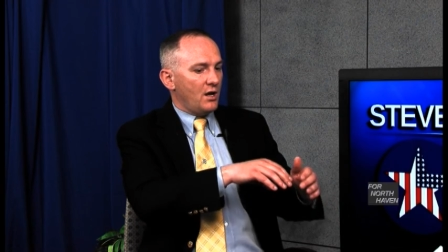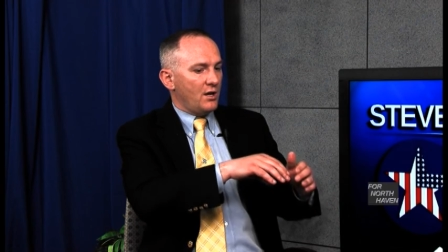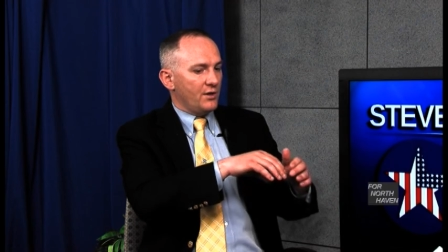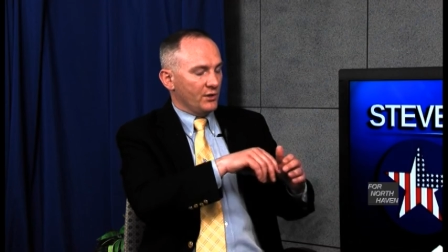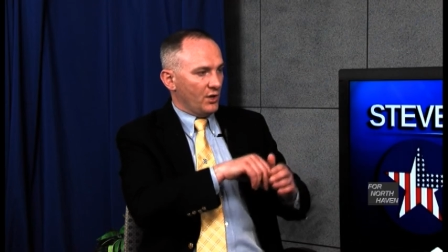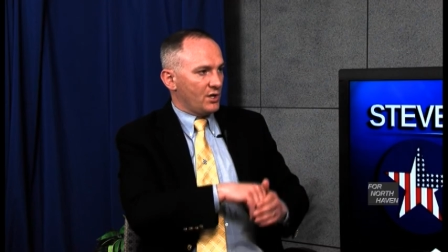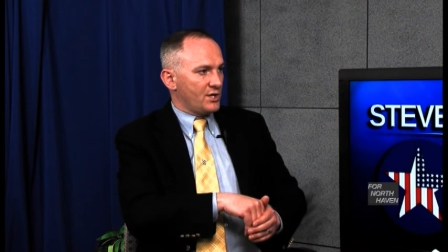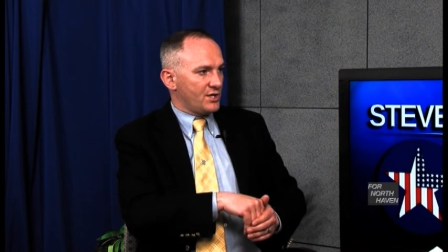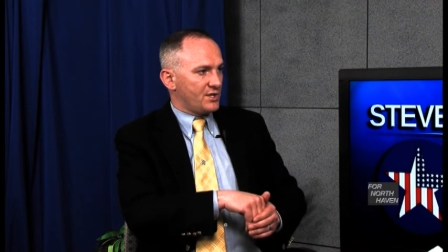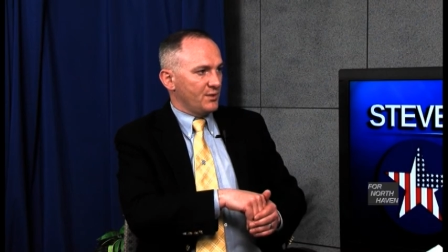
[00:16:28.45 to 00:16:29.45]
The
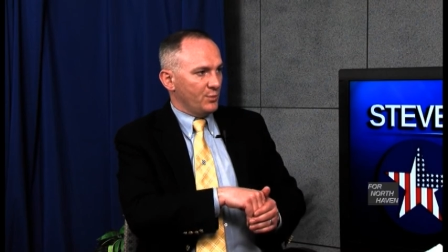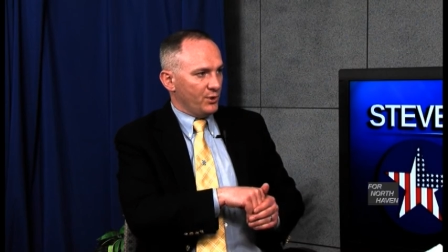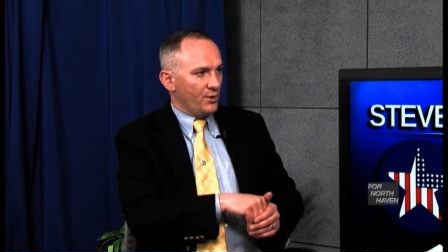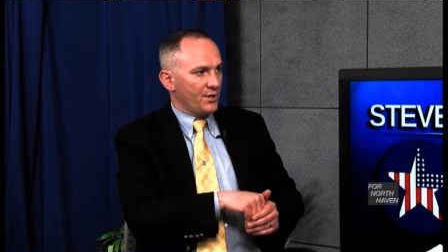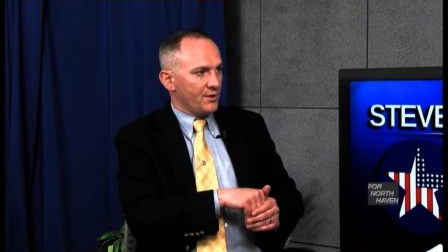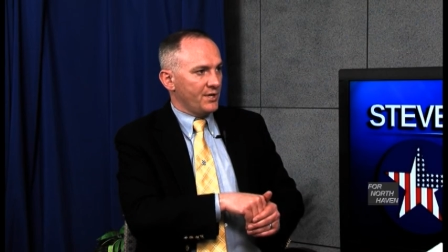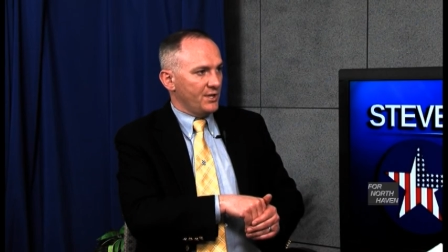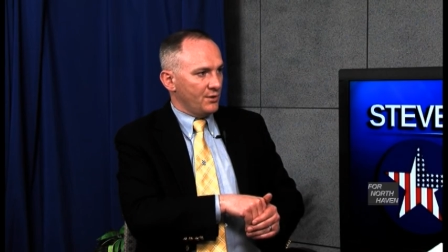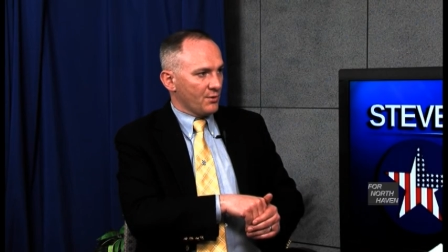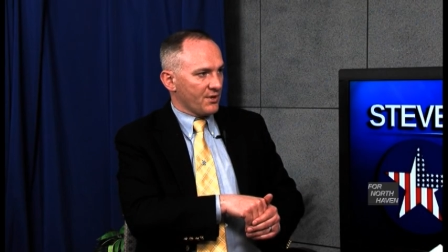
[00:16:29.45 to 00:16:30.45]
largest employer
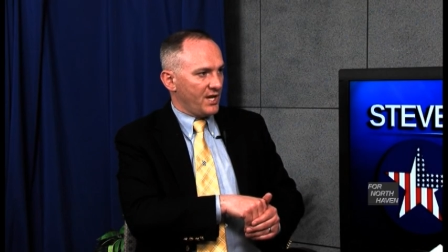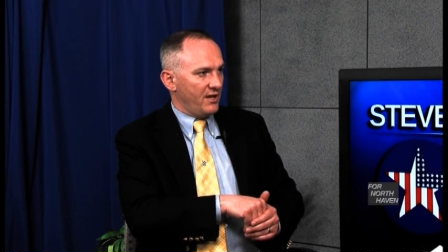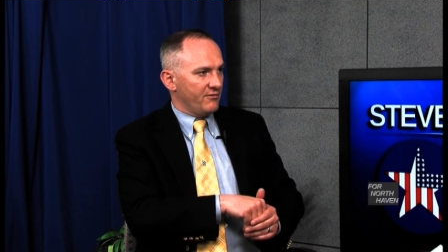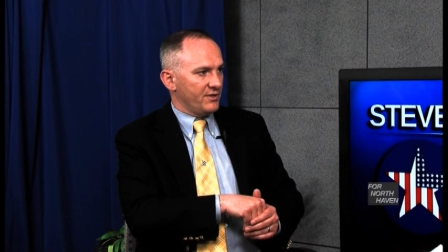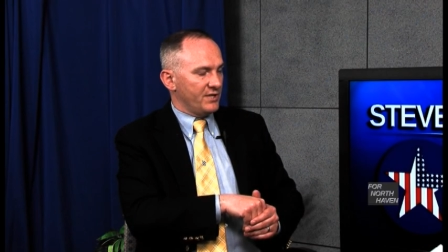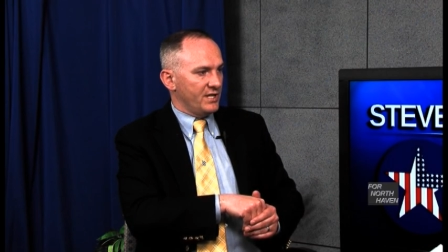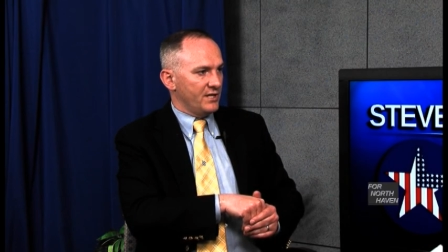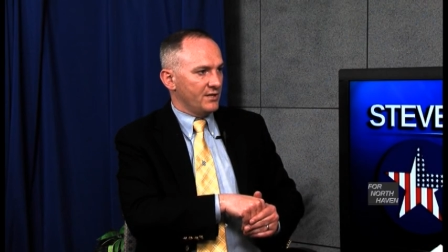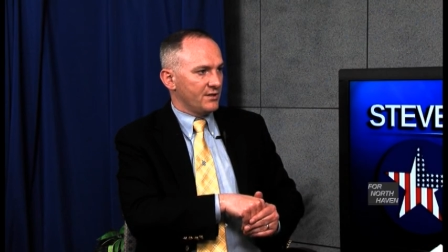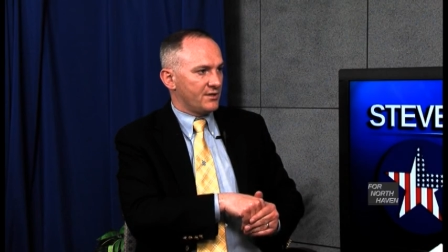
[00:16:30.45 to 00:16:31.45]
in North Haven
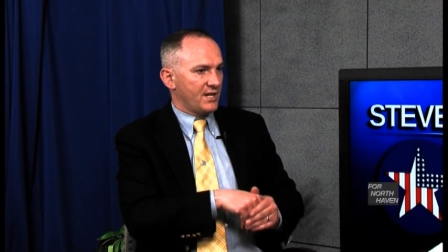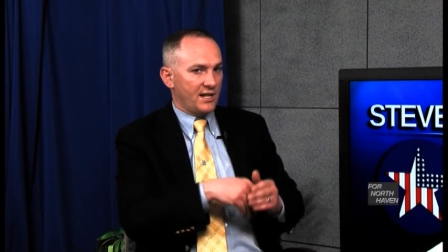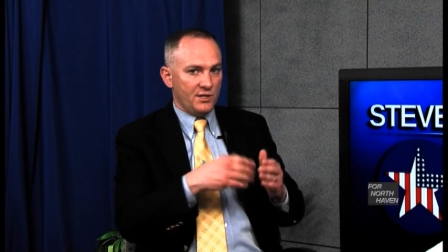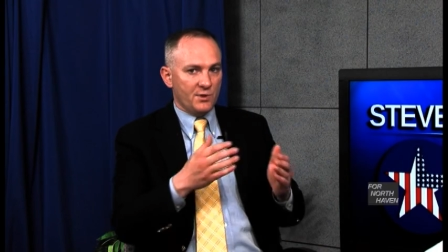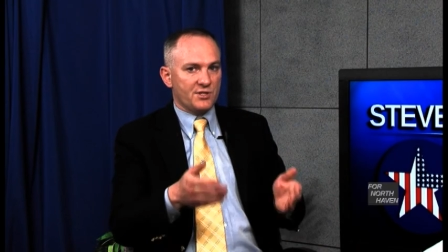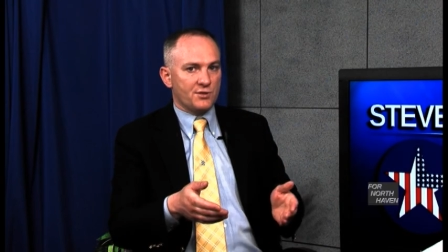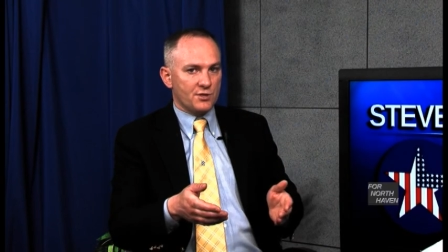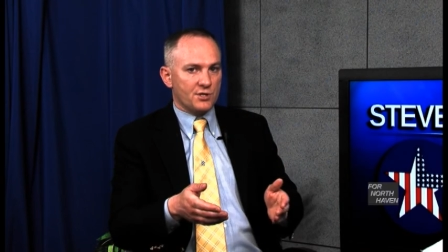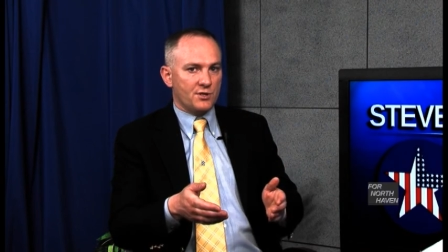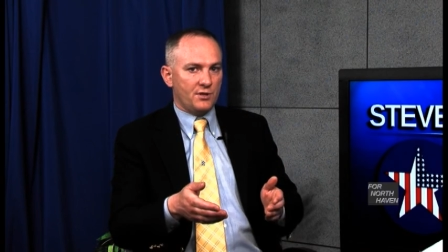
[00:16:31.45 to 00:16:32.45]
is at US
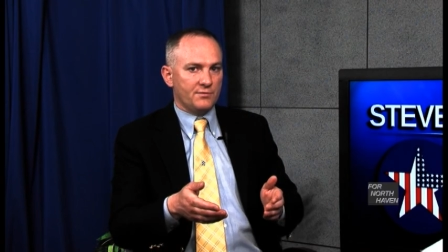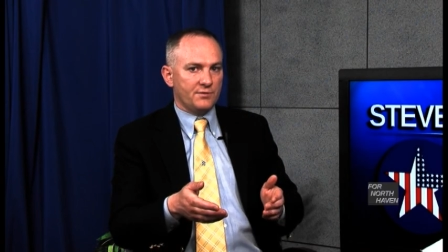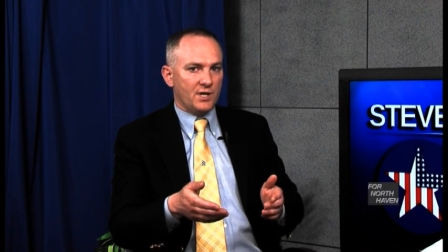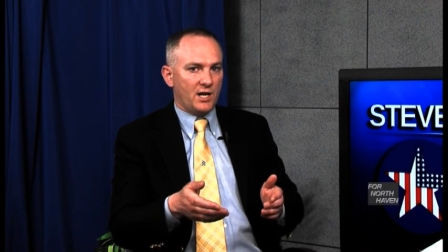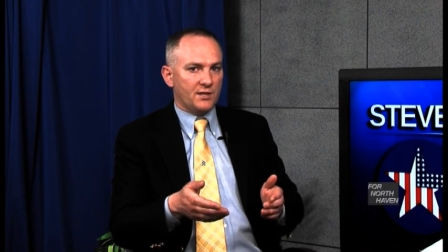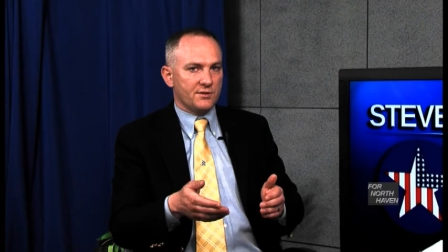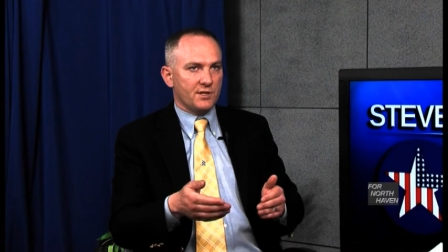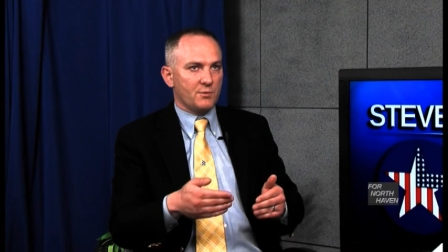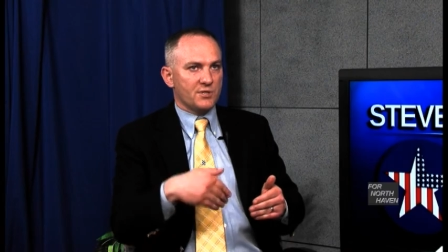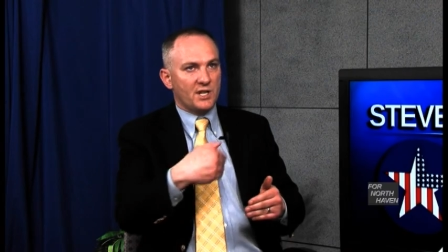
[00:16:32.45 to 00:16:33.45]
Surgical. So they
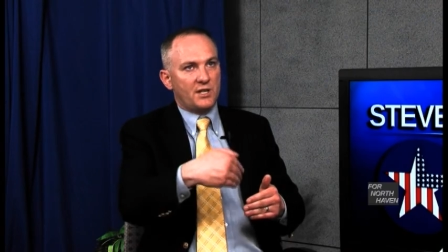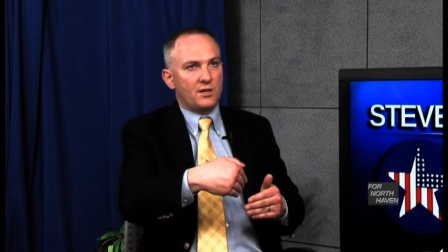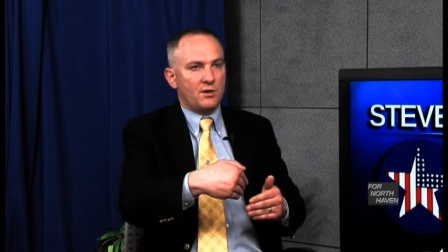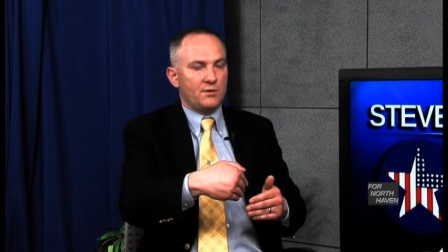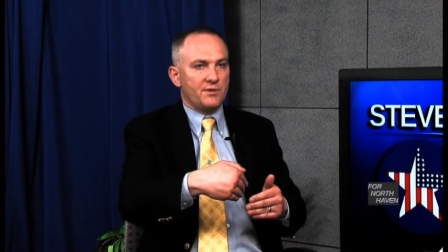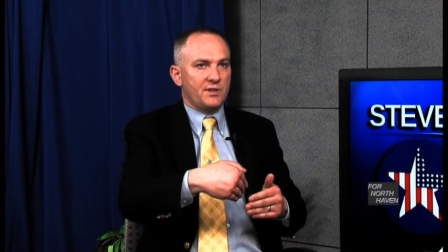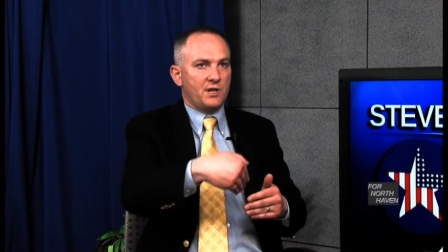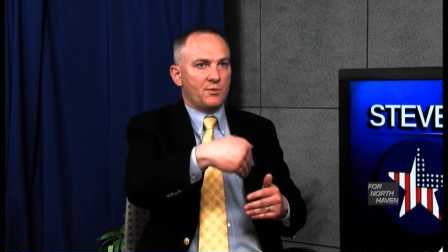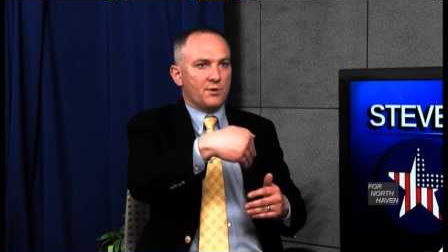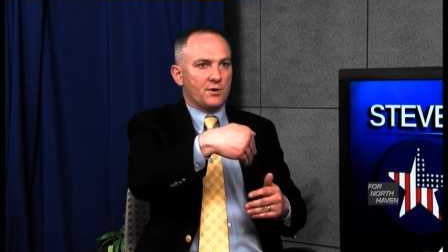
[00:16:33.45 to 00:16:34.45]
were Tyco, then they
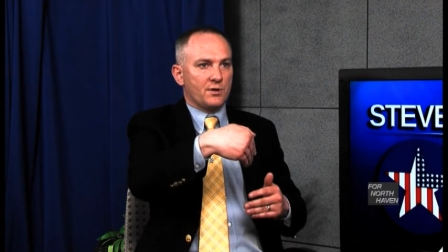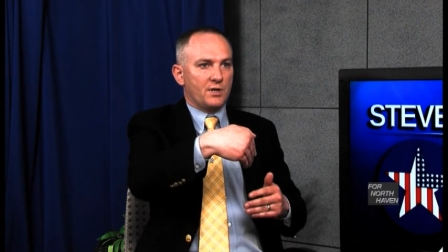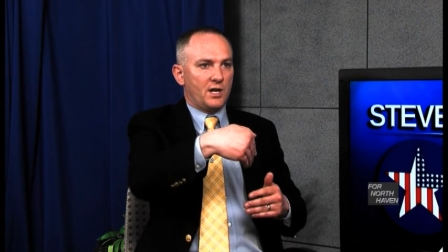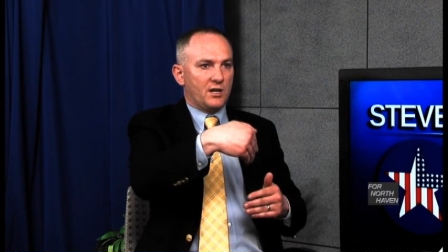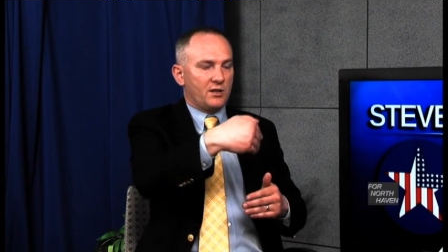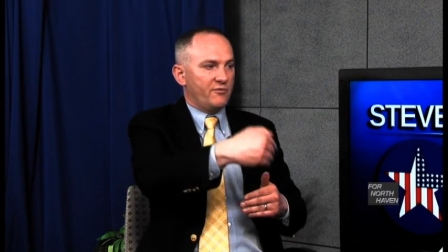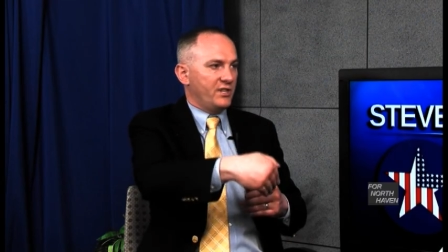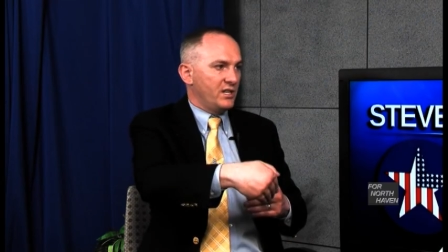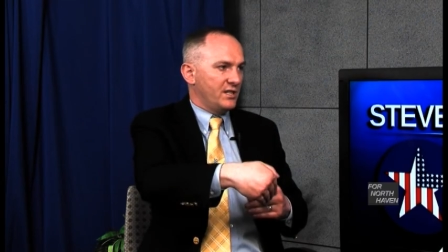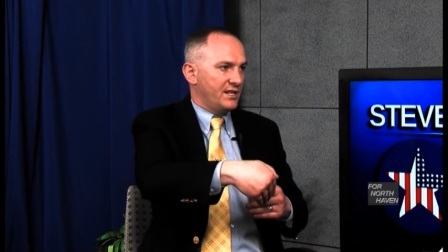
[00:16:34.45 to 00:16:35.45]
were
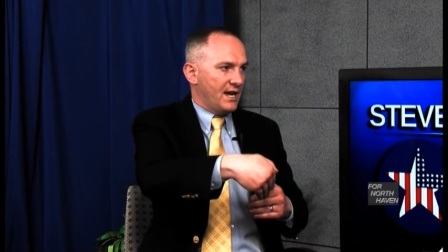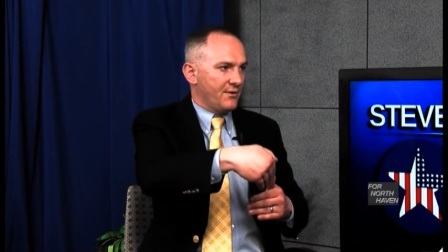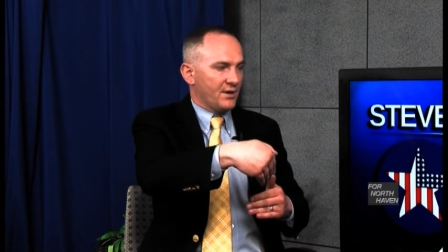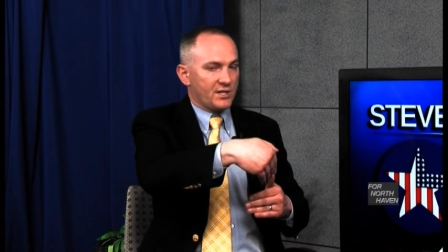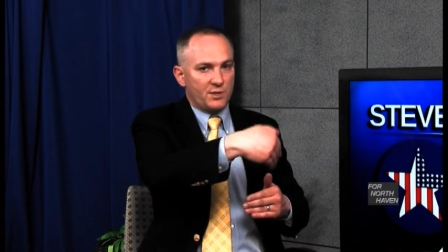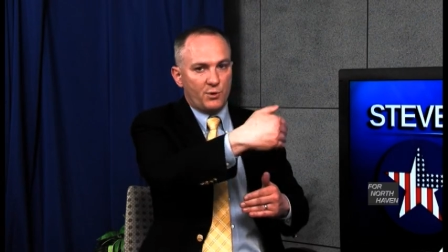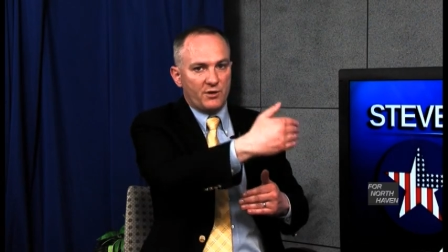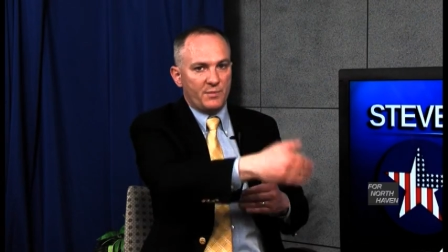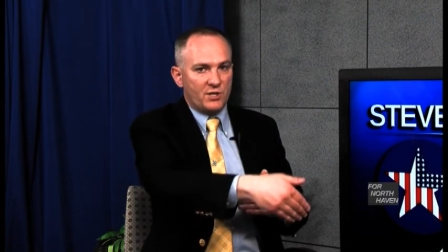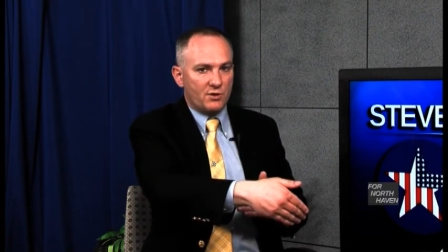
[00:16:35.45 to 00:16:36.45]
Covidien, and now they're actually part
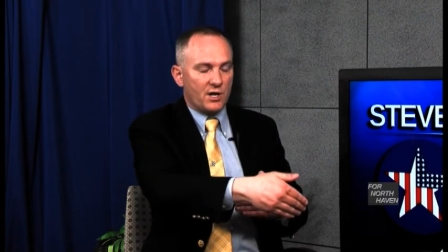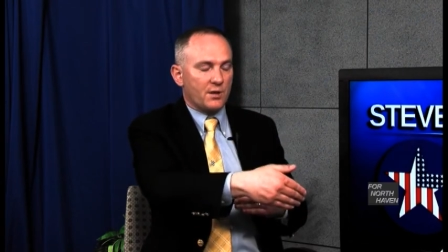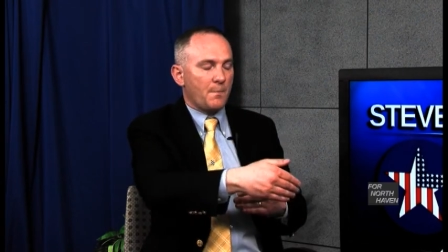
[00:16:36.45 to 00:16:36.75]
of Medtronic.